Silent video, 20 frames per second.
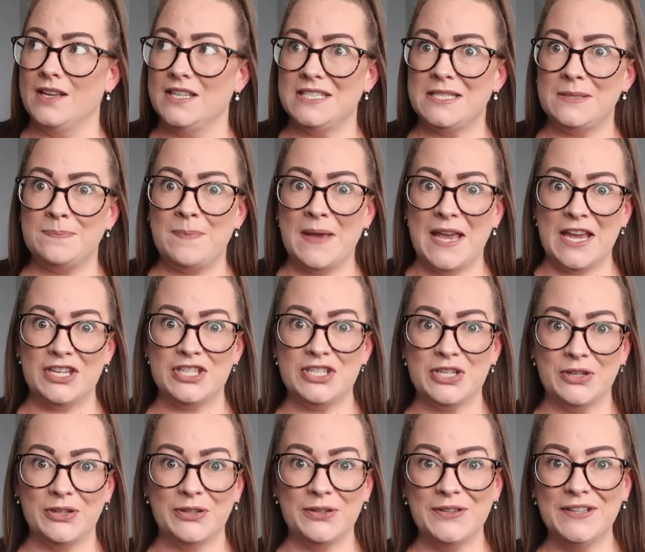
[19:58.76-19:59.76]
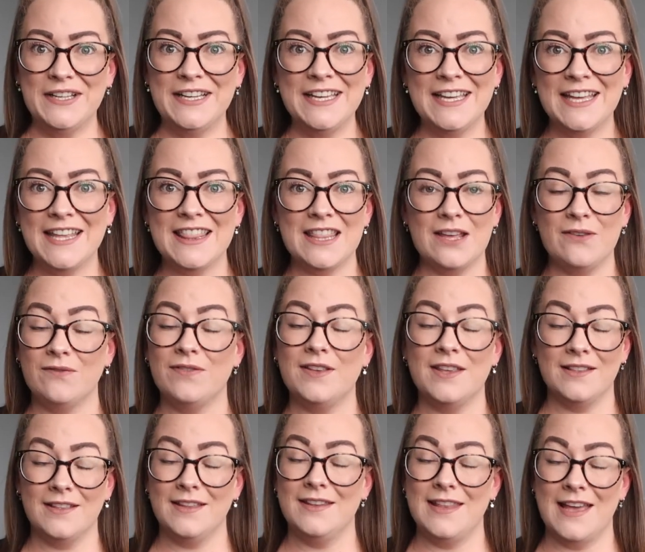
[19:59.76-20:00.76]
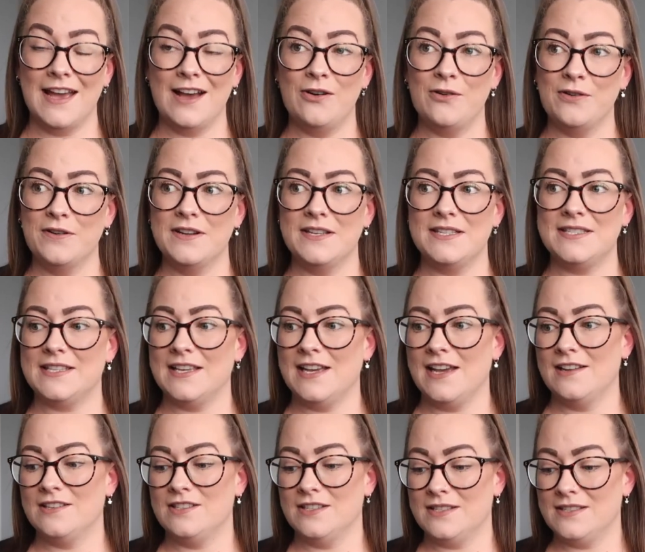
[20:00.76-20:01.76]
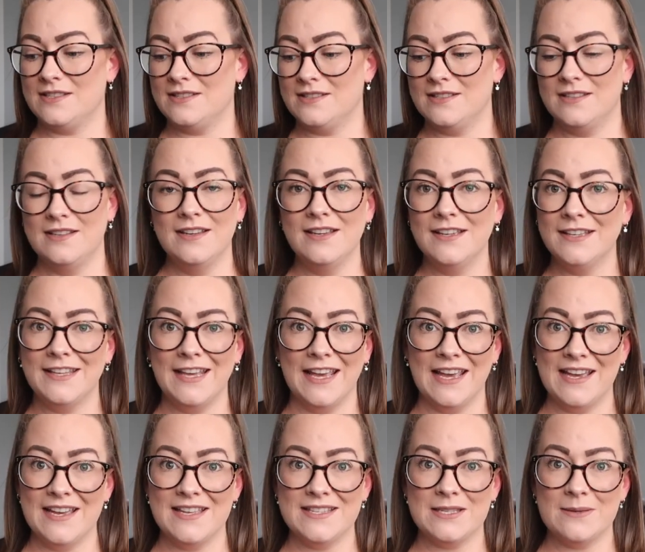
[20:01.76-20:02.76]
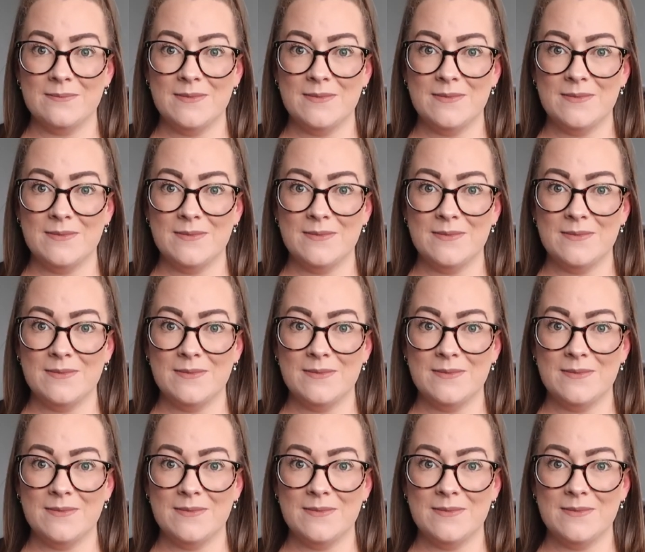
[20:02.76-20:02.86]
special then feeling that, honestly, I just, yeah, it's